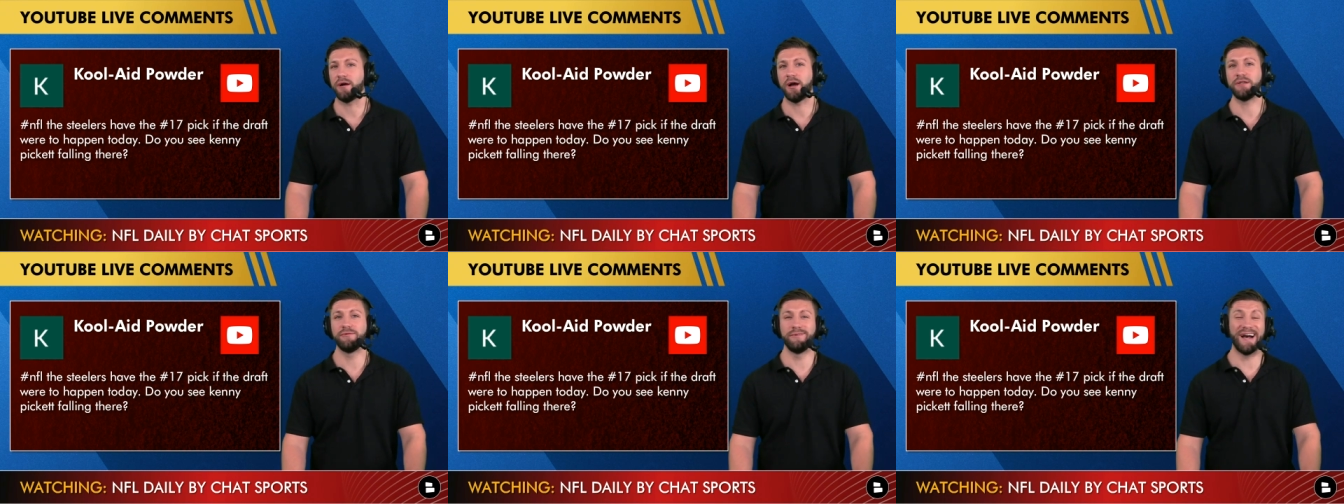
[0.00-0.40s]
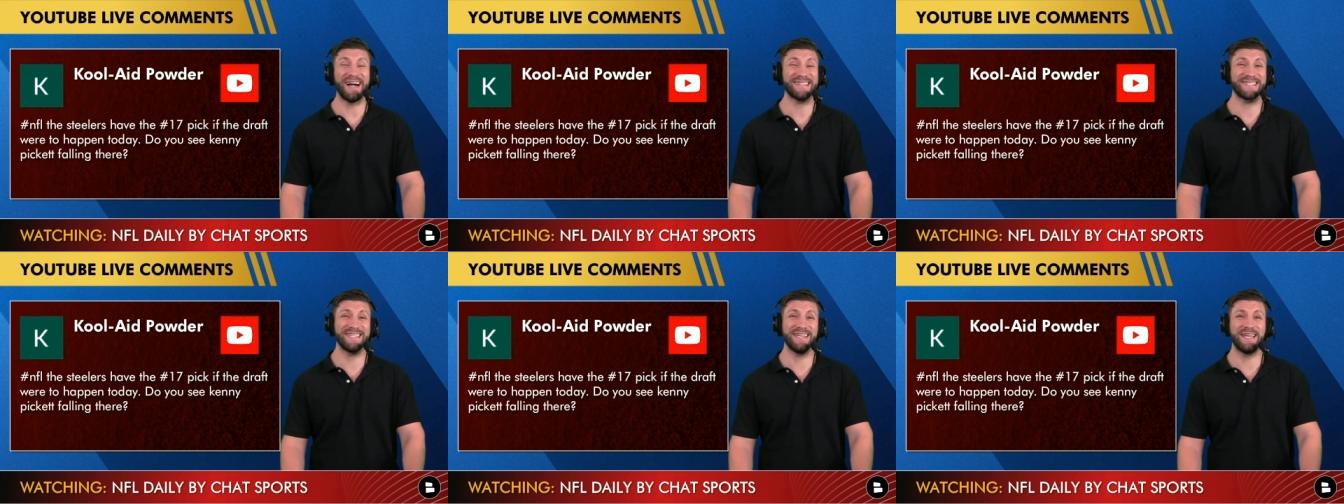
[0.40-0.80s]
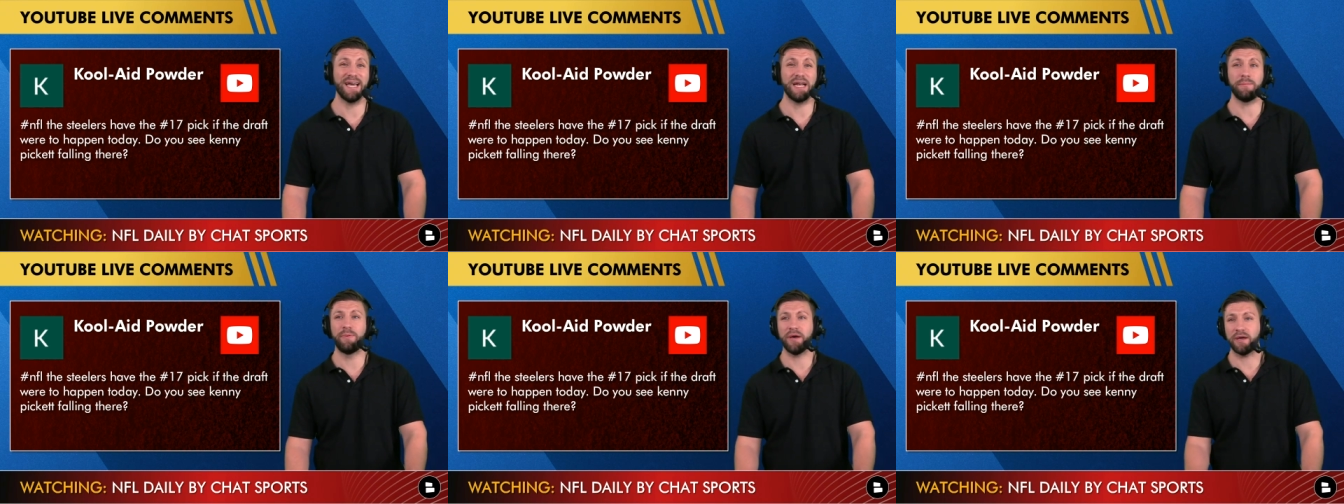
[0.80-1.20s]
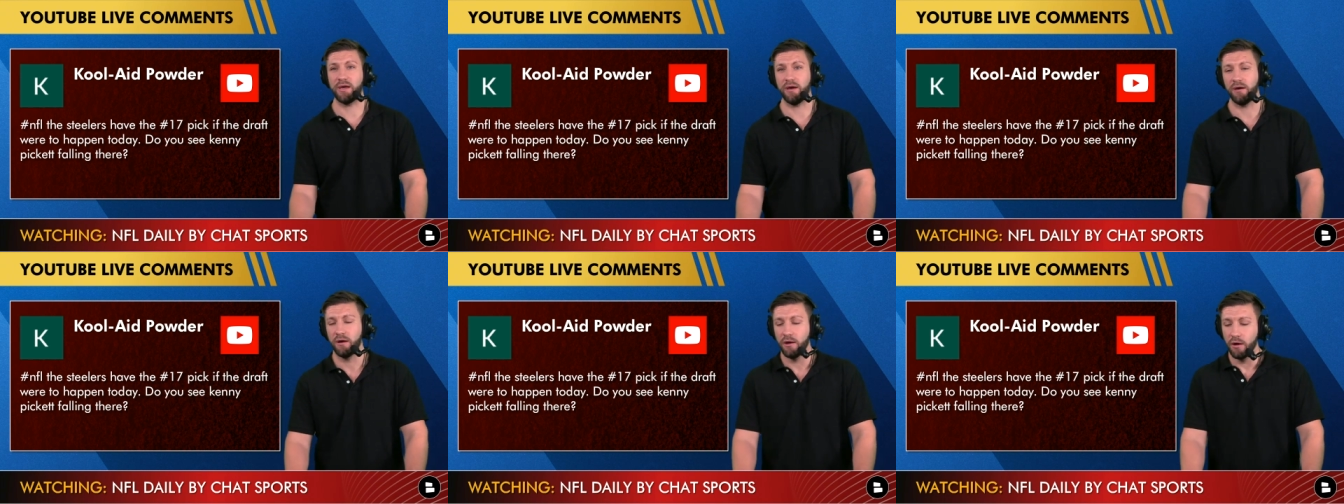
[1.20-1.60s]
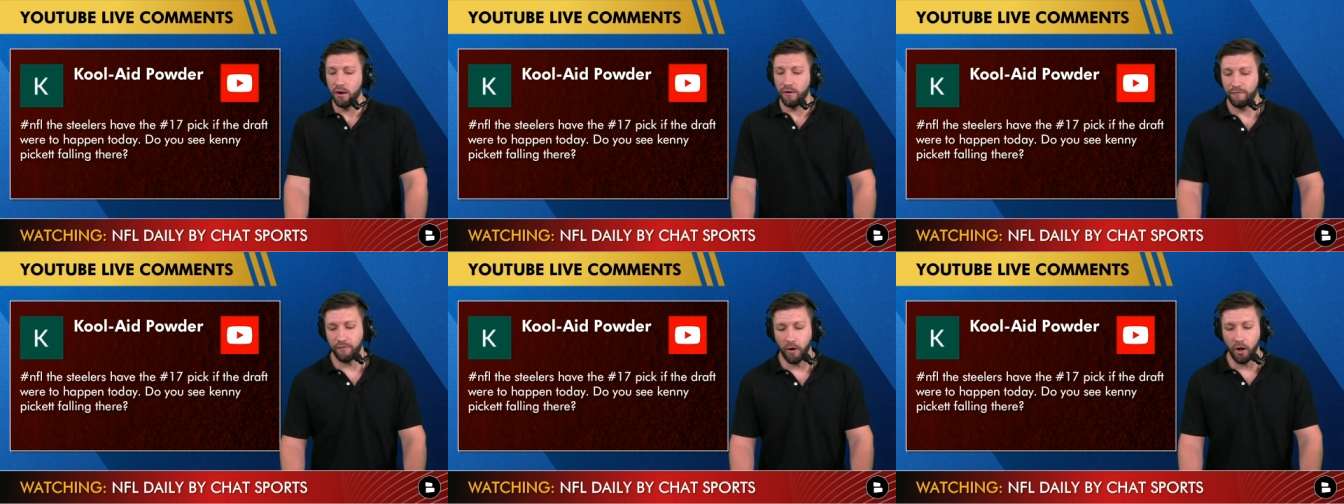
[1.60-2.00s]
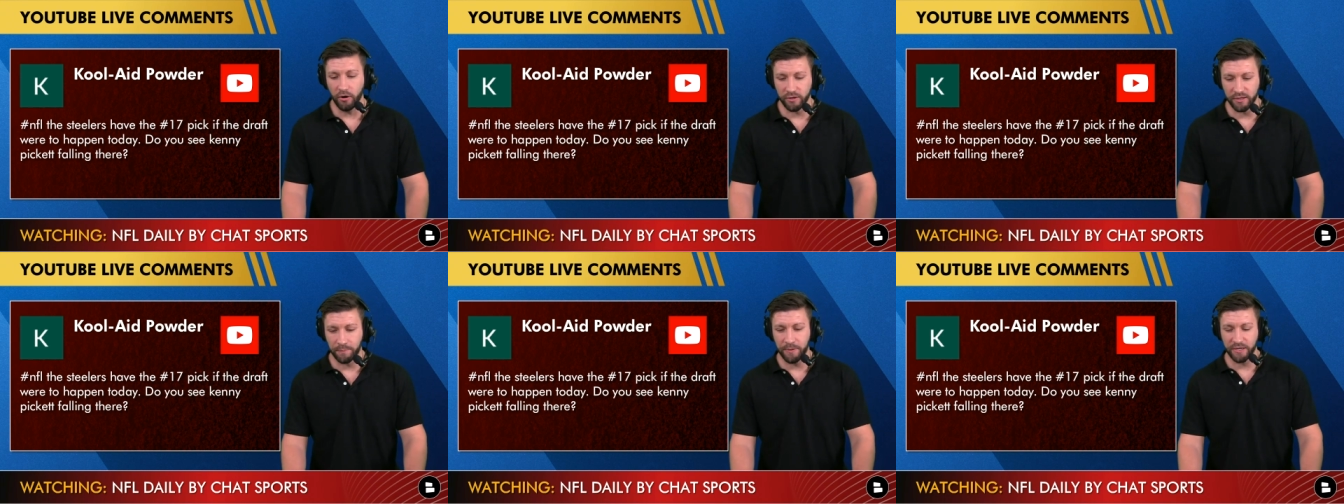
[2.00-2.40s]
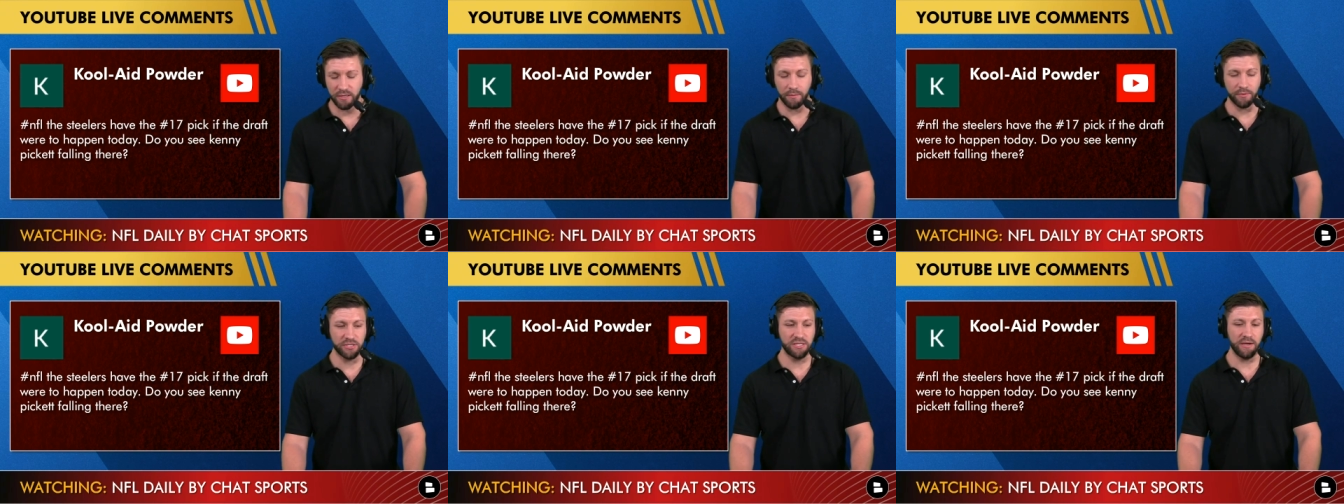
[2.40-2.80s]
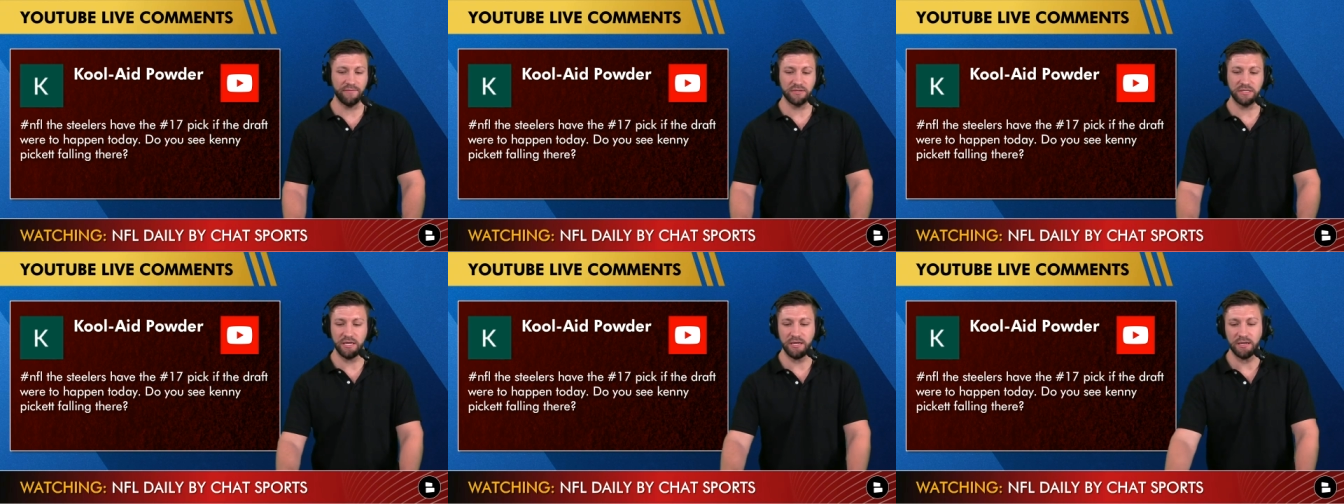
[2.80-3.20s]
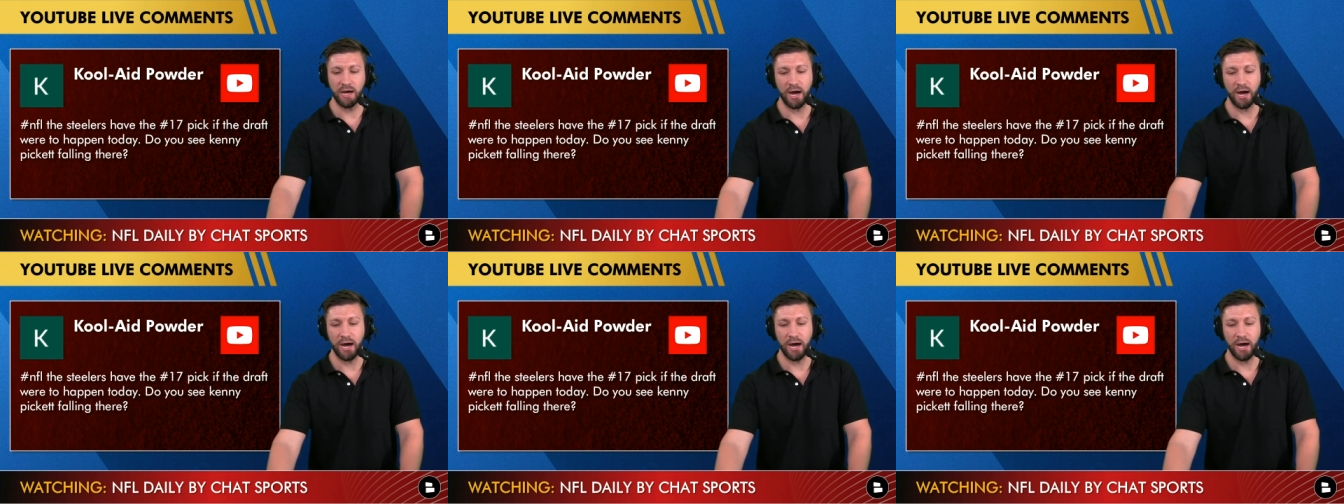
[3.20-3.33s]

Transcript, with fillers: I do not see Kenny Pickett falling to pick number 17.